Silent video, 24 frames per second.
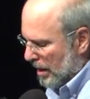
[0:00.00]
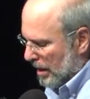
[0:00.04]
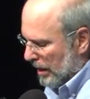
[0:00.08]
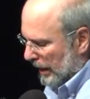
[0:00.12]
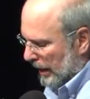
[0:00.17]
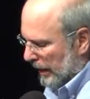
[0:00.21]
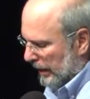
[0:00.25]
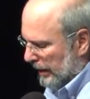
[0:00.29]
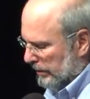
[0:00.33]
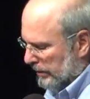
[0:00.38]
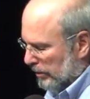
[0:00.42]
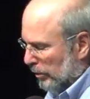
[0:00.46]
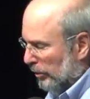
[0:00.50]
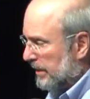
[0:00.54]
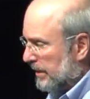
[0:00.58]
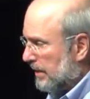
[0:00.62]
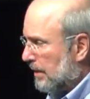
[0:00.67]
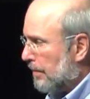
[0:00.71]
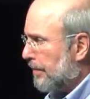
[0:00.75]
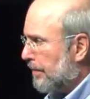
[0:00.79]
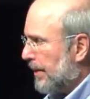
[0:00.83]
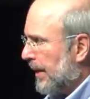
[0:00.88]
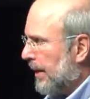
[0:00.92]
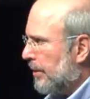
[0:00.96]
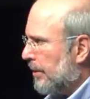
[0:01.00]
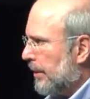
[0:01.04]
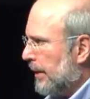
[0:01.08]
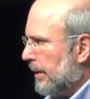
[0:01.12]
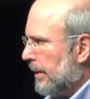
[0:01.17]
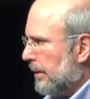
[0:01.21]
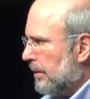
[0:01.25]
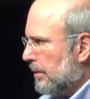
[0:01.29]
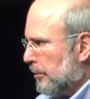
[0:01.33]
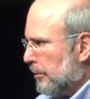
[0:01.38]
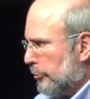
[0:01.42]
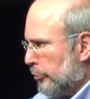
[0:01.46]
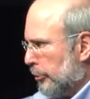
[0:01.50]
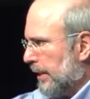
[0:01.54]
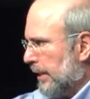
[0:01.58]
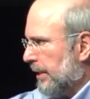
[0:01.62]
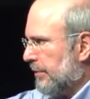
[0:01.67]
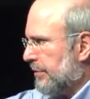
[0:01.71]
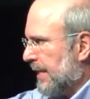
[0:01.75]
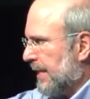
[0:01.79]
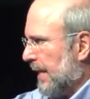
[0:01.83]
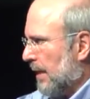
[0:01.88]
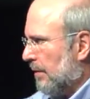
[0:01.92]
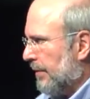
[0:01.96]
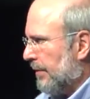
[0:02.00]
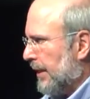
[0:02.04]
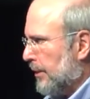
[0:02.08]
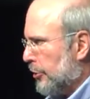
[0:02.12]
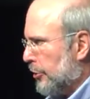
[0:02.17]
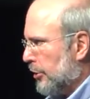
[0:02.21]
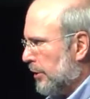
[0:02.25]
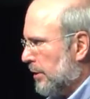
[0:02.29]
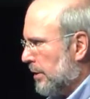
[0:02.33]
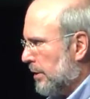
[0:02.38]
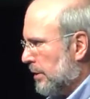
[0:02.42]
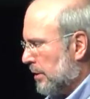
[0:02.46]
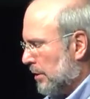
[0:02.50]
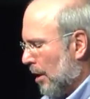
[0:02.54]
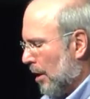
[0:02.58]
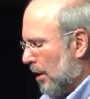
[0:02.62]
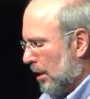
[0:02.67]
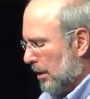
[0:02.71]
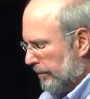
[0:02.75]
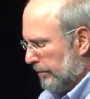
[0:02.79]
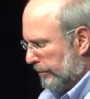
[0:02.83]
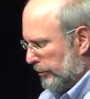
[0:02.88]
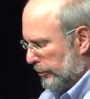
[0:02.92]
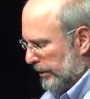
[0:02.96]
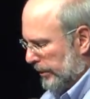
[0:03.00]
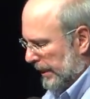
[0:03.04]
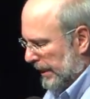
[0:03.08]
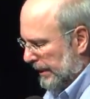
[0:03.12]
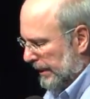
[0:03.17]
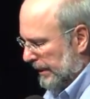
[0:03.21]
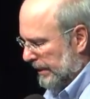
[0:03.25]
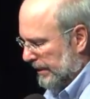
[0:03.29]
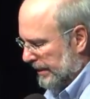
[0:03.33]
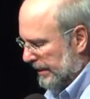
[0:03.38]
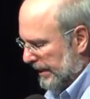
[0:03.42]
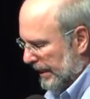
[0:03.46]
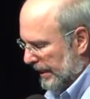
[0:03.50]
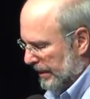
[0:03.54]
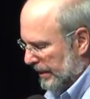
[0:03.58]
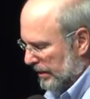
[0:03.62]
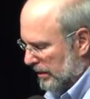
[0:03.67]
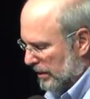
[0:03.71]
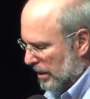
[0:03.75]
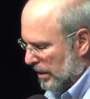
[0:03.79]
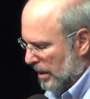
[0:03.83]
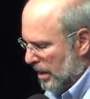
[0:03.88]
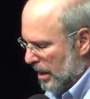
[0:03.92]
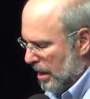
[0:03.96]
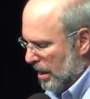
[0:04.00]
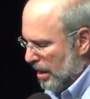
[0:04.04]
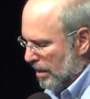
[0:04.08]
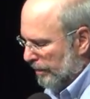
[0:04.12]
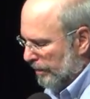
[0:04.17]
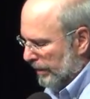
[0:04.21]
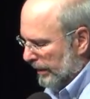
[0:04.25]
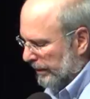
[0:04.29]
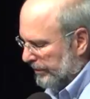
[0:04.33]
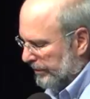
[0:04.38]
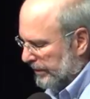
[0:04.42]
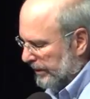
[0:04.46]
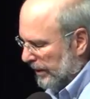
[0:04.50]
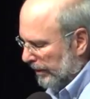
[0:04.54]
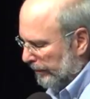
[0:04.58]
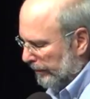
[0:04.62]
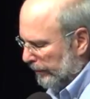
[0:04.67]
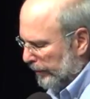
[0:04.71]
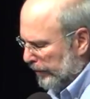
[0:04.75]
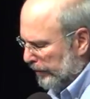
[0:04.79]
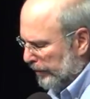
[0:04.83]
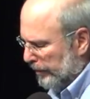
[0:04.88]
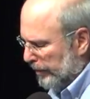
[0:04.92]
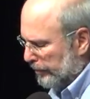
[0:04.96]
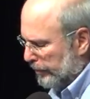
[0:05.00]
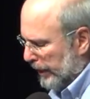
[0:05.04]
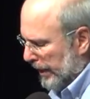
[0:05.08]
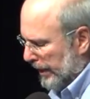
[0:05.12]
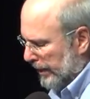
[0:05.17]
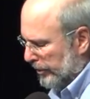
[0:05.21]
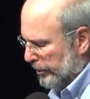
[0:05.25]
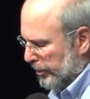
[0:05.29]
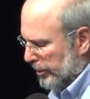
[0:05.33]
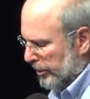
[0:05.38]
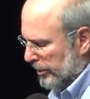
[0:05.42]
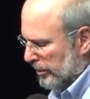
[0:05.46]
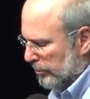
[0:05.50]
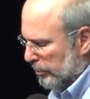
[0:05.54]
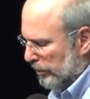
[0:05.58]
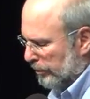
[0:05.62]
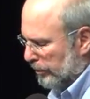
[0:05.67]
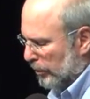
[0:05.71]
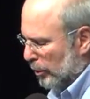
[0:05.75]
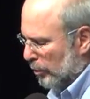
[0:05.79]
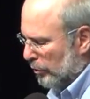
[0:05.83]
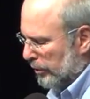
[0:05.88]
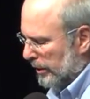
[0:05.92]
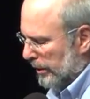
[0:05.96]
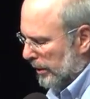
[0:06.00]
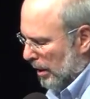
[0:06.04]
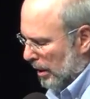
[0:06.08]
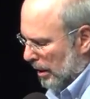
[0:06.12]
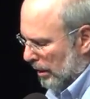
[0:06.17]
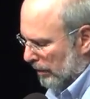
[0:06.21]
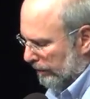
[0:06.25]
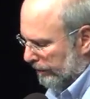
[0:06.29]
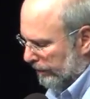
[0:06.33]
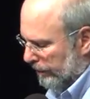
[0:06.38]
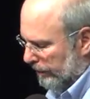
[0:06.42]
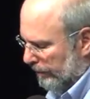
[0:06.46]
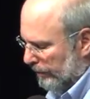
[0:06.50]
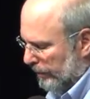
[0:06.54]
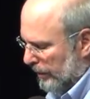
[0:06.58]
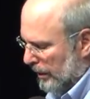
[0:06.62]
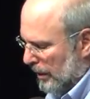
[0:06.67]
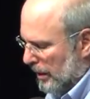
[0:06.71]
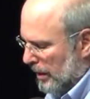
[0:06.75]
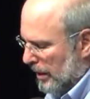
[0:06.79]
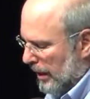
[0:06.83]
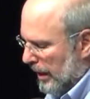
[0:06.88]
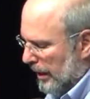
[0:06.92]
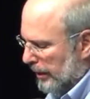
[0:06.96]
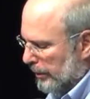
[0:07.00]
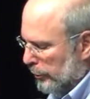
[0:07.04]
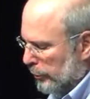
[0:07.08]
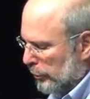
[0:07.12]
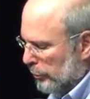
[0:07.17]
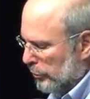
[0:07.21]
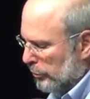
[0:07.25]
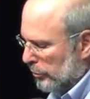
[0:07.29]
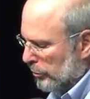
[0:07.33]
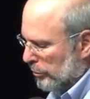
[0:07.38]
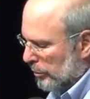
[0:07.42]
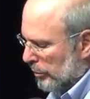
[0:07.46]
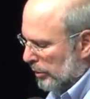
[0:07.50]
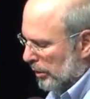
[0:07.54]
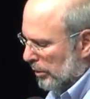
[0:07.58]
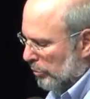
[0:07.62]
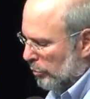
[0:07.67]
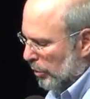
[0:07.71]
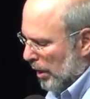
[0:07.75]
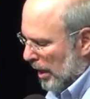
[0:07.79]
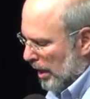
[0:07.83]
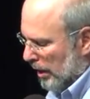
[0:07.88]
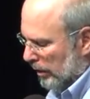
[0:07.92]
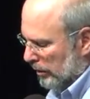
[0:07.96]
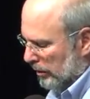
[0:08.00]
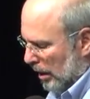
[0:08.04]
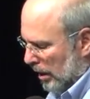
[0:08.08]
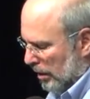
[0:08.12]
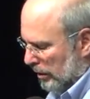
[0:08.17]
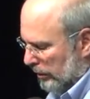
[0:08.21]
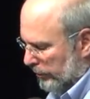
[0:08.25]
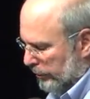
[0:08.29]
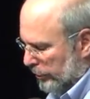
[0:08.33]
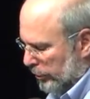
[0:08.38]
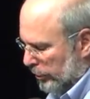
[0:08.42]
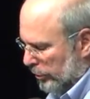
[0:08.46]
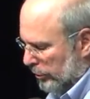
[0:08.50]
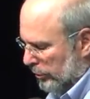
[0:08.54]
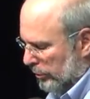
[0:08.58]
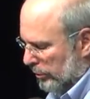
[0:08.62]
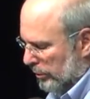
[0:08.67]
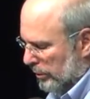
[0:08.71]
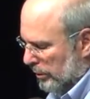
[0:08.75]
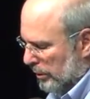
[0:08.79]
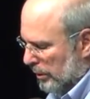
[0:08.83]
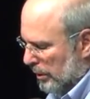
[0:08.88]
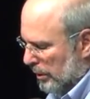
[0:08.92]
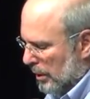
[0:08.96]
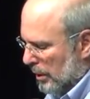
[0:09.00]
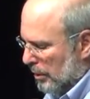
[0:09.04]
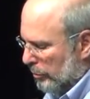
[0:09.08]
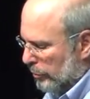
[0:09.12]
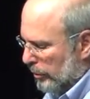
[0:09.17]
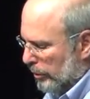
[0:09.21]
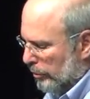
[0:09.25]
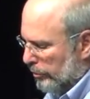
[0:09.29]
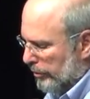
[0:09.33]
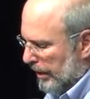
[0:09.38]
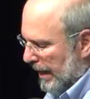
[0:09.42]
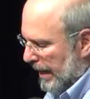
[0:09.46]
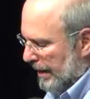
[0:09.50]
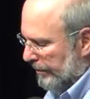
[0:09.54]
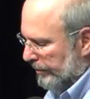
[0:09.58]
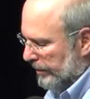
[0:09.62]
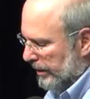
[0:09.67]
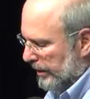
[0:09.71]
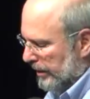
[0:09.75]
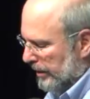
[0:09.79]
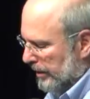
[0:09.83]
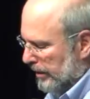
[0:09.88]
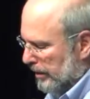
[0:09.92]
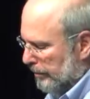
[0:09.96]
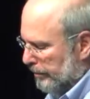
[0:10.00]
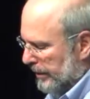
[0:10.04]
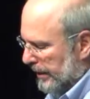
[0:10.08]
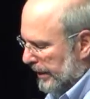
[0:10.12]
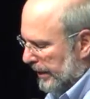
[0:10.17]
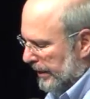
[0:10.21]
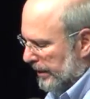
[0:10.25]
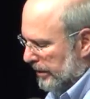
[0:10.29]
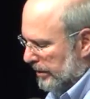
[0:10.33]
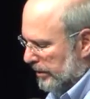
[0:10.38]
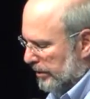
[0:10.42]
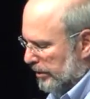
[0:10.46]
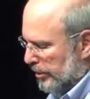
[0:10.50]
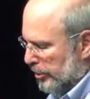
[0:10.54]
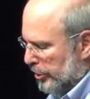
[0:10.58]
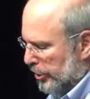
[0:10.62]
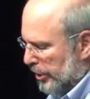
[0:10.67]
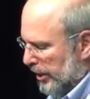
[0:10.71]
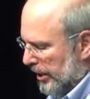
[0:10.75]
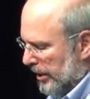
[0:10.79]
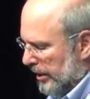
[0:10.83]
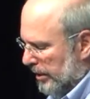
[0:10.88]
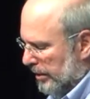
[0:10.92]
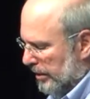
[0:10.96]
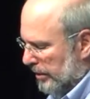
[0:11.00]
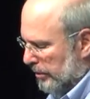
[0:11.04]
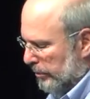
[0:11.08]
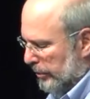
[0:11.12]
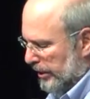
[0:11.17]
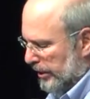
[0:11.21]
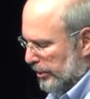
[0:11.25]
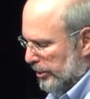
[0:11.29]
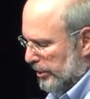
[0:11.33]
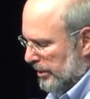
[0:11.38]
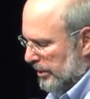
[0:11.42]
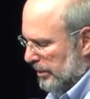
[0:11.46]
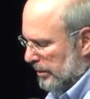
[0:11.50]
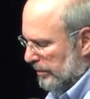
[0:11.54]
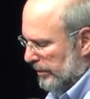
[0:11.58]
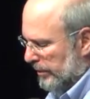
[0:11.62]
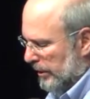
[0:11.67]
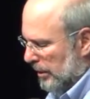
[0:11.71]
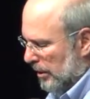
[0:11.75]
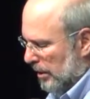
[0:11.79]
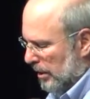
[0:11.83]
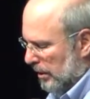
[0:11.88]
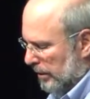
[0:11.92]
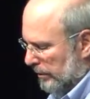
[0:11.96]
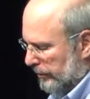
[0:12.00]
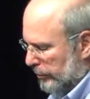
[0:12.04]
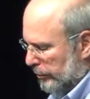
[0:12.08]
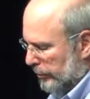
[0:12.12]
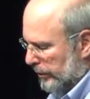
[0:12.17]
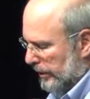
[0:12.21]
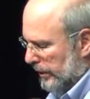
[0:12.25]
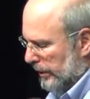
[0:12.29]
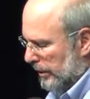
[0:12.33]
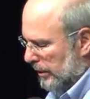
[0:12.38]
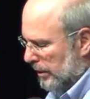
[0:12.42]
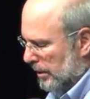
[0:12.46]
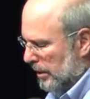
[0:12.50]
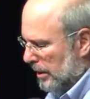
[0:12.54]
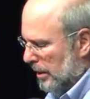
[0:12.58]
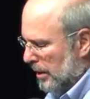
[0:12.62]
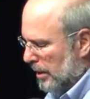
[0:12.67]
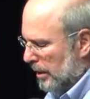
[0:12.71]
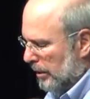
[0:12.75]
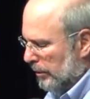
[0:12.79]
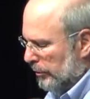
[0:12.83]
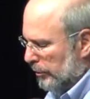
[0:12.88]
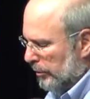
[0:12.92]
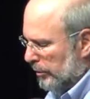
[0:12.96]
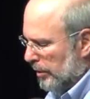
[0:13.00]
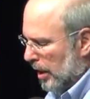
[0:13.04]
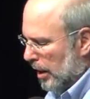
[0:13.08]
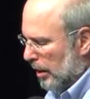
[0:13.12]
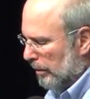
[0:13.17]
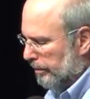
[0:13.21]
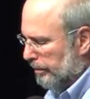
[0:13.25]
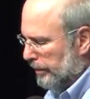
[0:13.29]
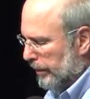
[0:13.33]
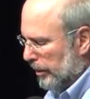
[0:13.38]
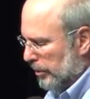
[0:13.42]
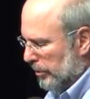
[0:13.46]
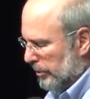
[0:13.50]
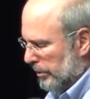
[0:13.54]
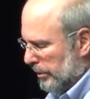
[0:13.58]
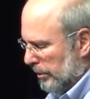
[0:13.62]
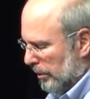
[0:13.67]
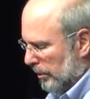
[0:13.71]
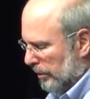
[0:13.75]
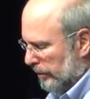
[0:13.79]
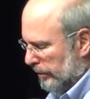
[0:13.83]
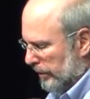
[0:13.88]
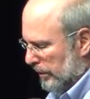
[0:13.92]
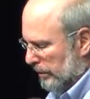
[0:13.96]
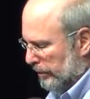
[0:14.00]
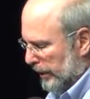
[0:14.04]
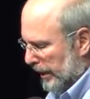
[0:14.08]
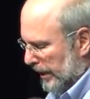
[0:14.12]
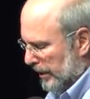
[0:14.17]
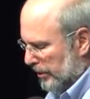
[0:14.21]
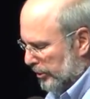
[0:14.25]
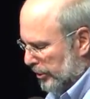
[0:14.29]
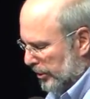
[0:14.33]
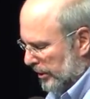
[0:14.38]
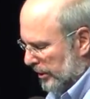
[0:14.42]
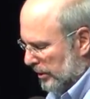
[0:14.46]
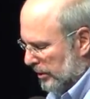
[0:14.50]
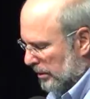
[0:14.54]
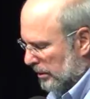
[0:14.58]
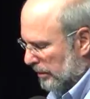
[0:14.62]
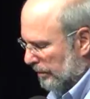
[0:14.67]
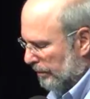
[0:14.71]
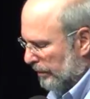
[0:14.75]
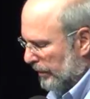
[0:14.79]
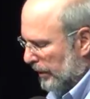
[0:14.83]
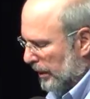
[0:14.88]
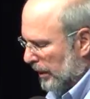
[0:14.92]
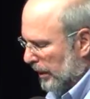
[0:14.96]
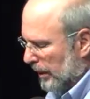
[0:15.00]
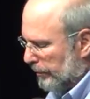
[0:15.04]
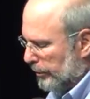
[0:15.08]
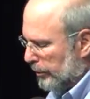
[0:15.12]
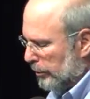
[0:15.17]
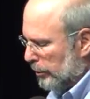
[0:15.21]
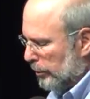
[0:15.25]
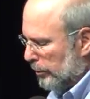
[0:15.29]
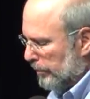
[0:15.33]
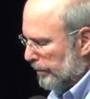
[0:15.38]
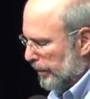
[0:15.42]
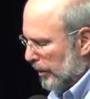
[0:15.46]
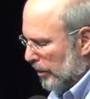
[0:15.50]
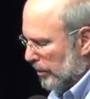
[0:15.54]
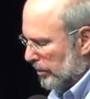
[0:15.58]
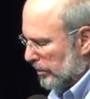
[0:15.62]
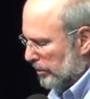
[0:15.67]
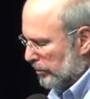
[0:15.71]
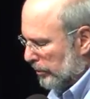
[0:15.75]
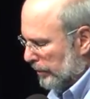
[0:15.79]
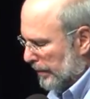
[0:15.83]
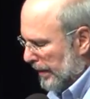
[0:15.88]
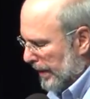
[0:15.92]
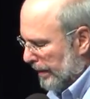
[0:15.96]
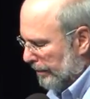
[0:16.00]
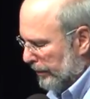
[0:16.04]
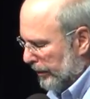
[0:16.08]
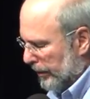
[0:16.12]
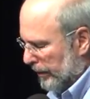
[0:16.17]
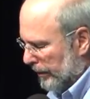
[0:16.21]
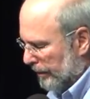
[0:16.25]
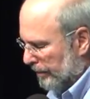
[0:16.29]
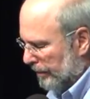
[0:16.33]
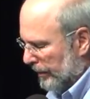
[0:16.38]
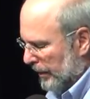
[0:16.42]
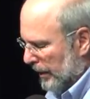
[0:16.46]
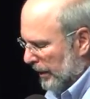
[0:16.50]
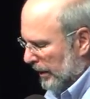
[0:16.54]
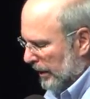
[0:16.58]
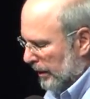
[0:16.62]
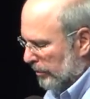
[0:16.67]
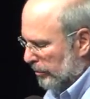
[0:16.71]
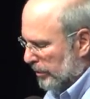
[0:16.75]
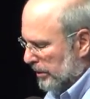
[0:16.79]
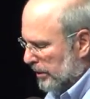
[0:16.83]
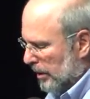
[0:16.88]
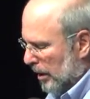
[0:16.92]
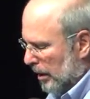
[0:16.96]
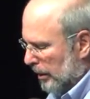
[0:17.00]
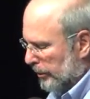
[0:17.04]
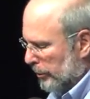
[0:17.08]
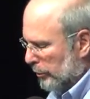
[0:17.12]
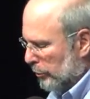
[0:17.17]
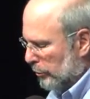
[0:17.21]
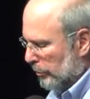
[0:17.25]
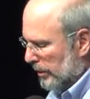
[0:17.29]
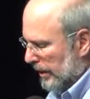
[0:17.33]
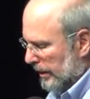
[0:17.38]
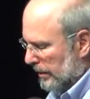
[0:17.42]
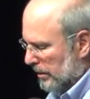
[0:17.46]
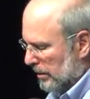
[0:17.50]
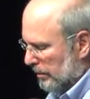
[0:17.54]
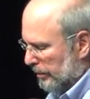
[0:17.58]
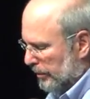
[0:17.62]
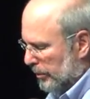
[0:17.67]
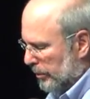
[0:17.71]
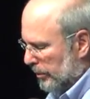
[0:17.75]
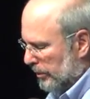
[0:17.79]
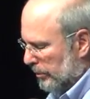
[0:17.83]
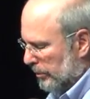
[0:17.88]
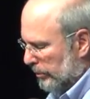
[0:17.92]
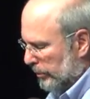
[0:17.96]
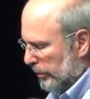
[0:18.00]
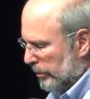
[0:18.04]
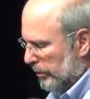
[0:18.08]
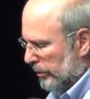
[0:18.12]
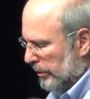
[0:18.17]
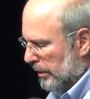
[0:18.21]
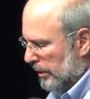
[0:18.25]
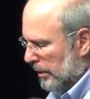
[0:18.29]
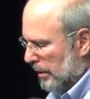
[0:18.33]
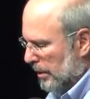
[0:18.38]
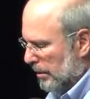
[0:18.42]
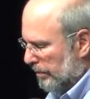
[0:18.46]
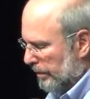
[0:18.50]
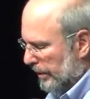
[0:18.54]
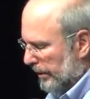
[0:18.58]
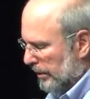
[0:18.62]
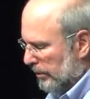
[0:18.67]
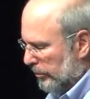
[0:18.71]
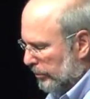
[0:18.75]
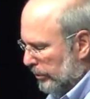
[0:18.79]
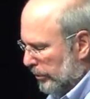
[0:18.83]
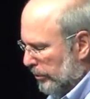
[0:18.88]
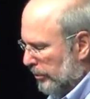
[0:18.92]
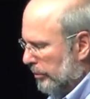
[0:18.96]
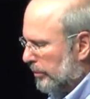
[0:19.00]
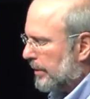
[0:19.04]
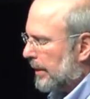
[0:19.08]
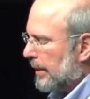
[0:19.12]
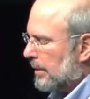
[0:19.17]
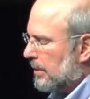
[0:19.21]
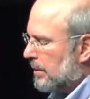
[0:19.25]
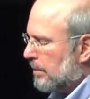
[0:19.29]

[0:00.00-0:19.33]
so he's comparing the tree of salvation to this olive tree, and he says, but if some of the branches were broken off, and you, a wild olive shoot, were grafted in their place to share the richness of the olive tree, do not boast over the branches. If you do boast, remember, it was not you that support the root, but the root that